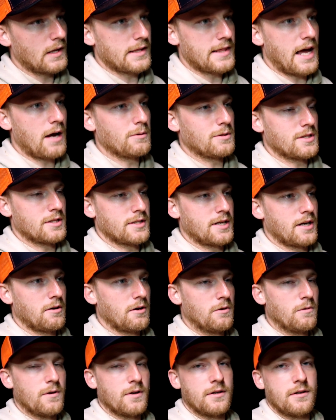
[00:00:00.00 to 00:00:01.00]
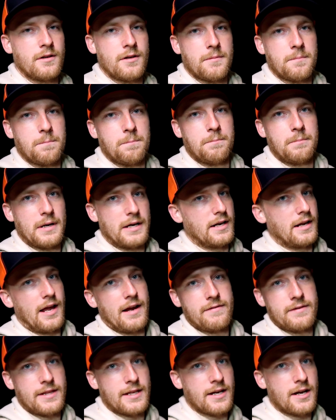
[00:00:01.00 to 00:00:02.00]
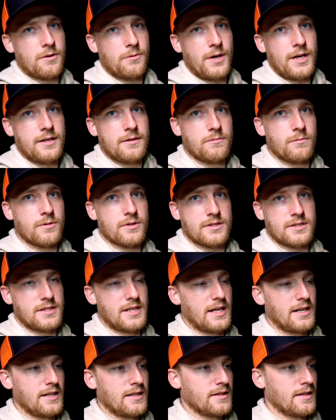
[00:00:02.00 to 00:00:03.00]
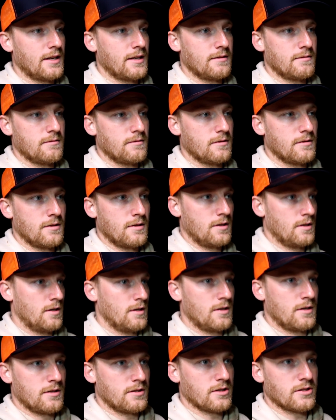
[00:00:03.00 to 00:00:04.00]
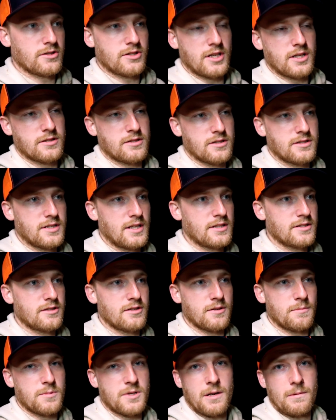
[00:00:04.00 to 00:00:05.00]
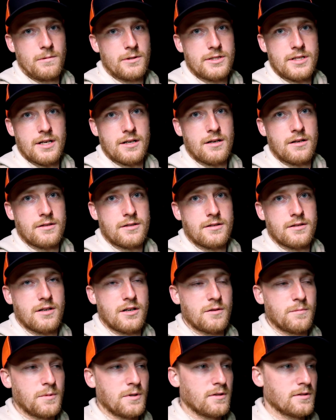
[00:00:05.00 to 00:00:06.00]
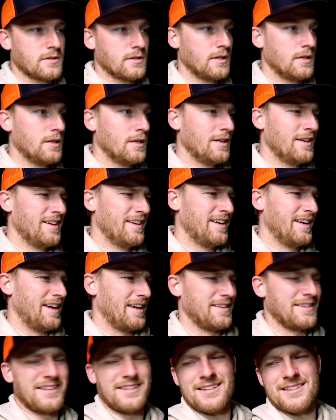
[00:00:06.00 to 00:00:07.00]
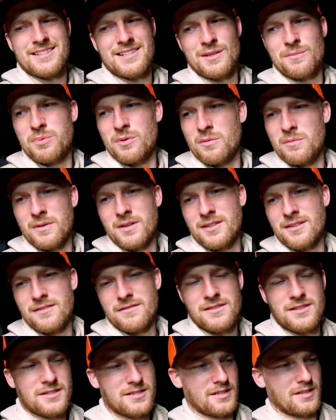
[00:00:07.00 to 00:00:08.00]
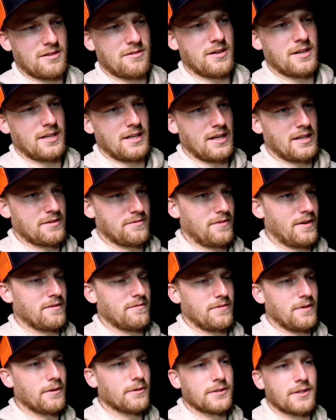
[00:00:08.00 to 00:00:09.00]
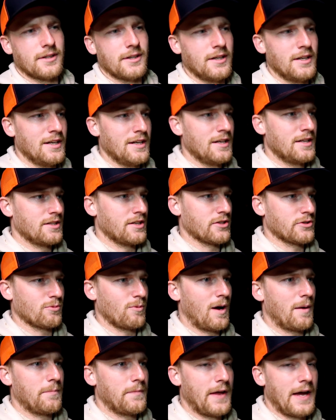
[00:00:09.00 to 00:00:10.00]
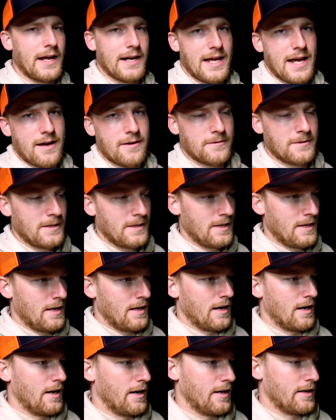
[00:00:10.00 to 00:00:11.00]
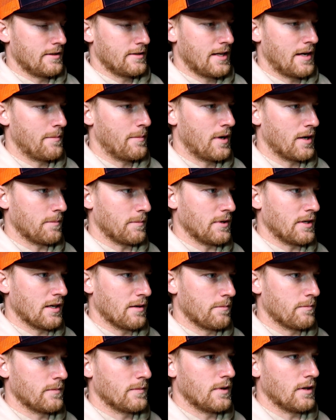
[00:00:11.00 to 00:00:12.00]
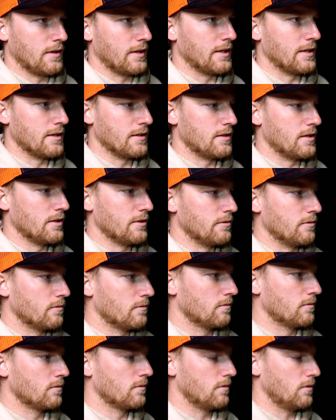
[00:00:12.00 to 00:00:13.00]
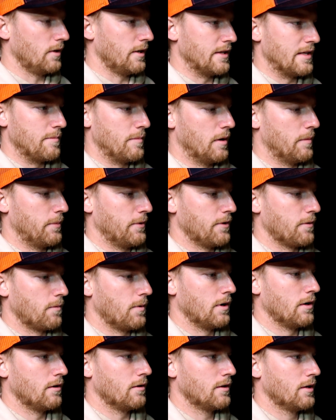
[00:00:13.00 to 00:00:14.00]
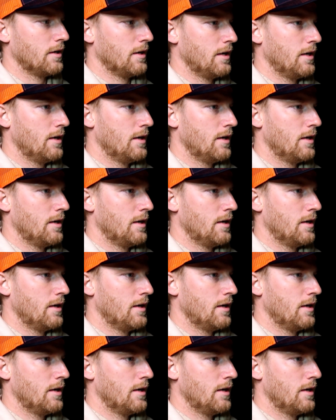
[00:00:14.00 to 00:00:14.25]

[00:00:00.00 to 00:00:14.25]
that was a scary one. But everything I read was stating that just change the sensor and double check all your terminals. And then the simple one of just a crankcase vent filter, just swap that out. That might become deleted too in the bump in the road.